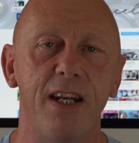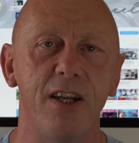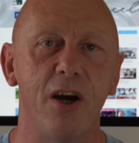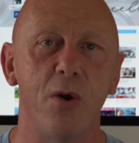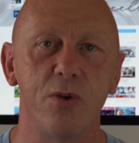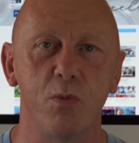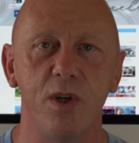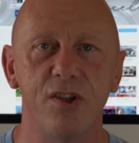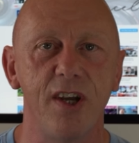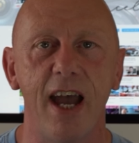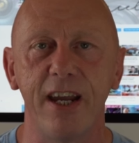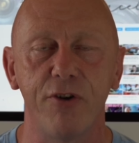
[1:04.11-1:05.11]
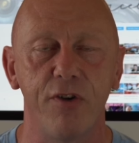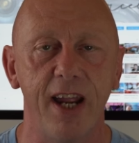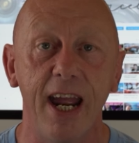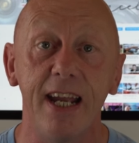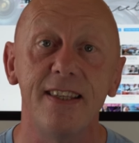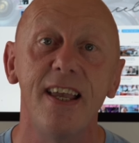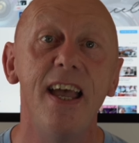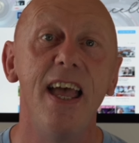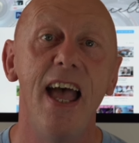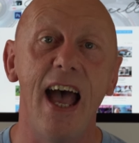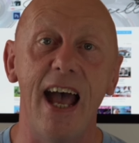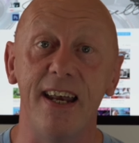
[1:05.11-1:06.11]
videos which I create,
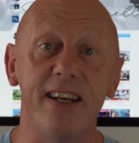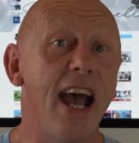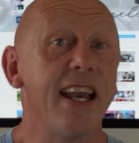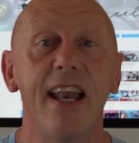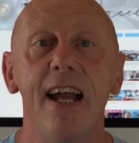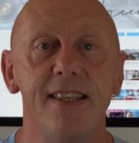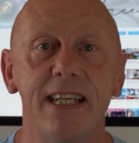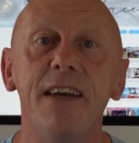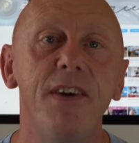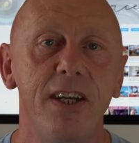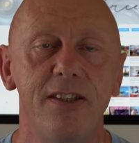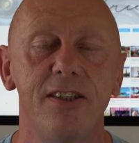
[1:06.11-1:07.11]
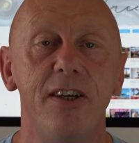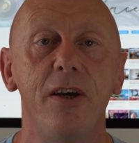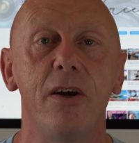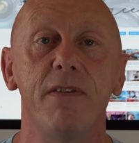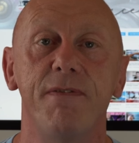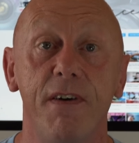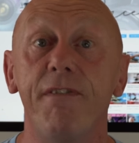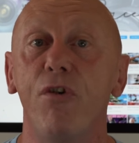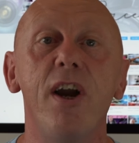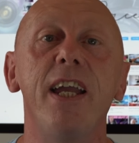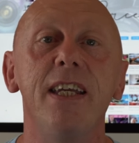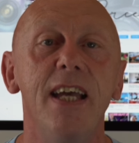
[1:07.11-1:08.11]
and I'd like to give it to you for
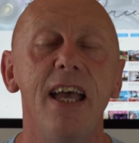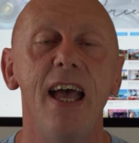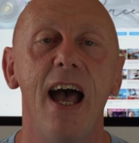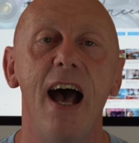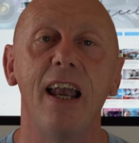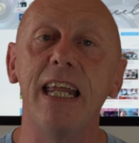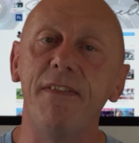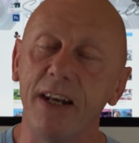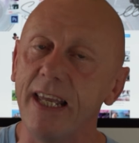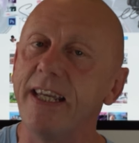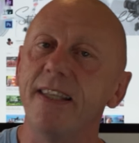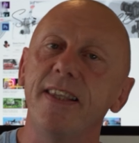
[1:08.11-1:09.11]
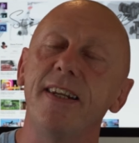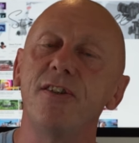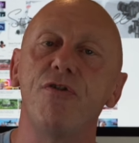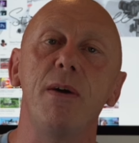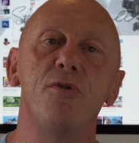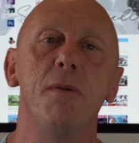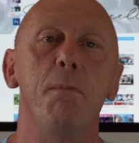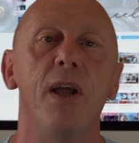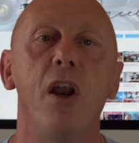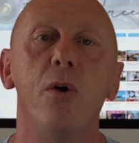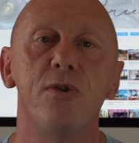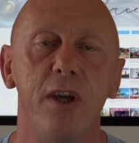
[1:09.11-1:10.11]
free. I'll leave a link in the description
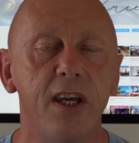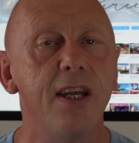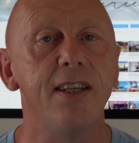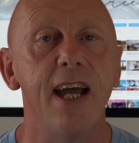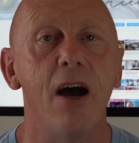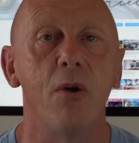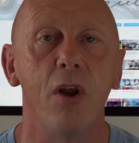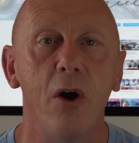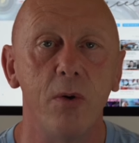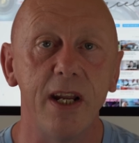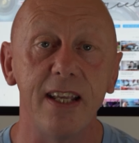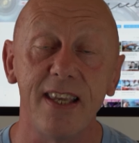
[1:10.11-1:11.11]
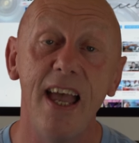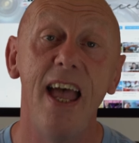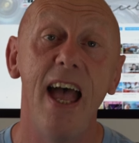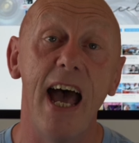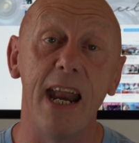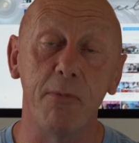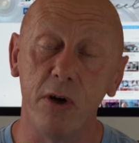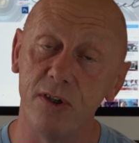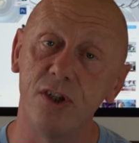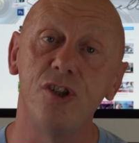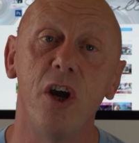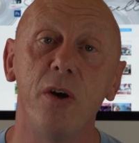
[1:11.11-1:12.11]
below so you can download it, and I'm going
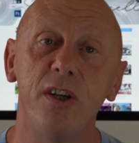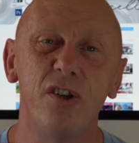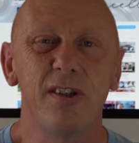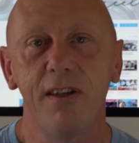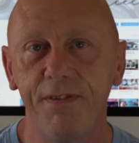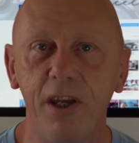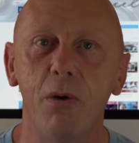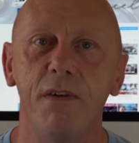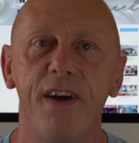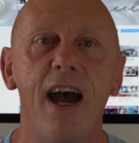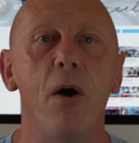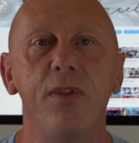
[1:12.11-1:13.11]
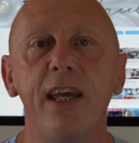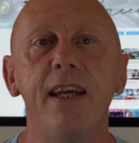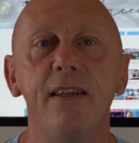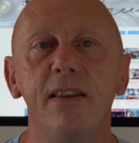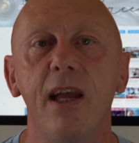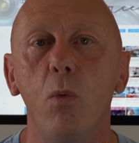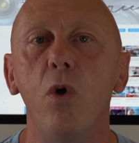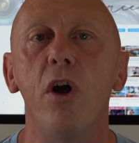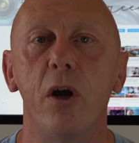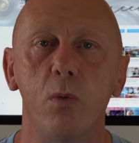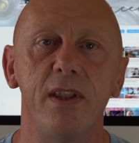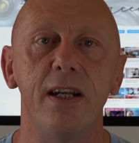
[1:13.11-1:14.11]
to show you just a few of how they
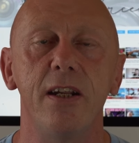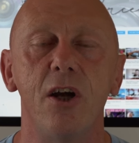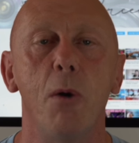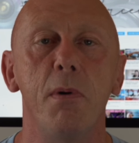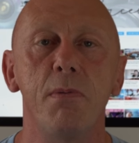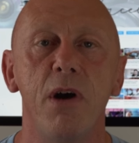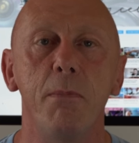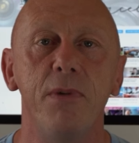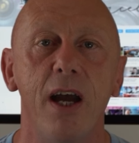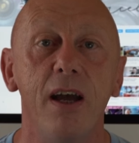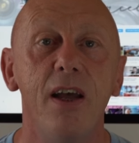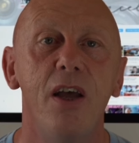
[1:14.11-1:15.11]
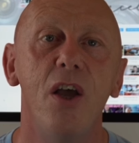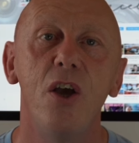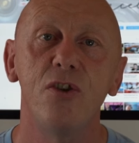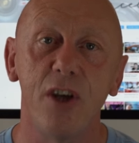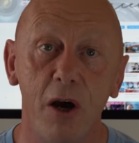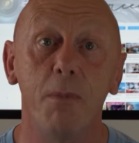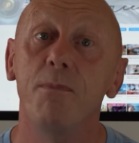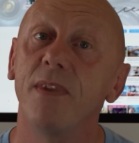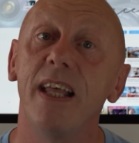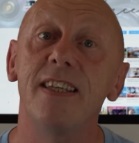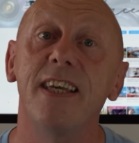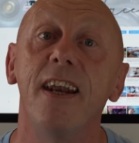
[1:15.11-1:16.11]
work within Adobe Premiere. So
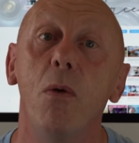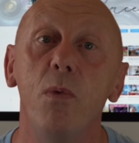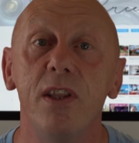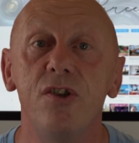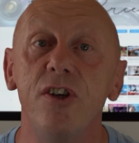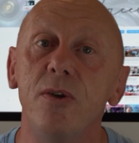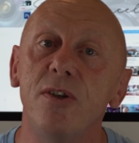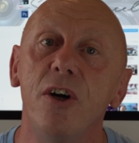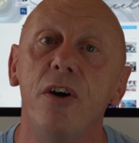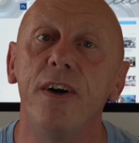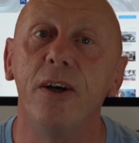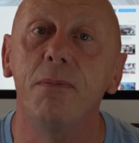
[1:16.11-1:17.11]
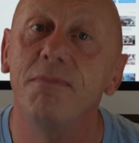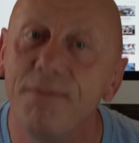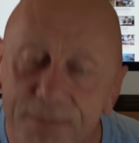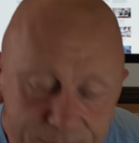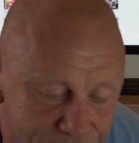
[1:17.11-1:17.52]
let's get on with the tutorial.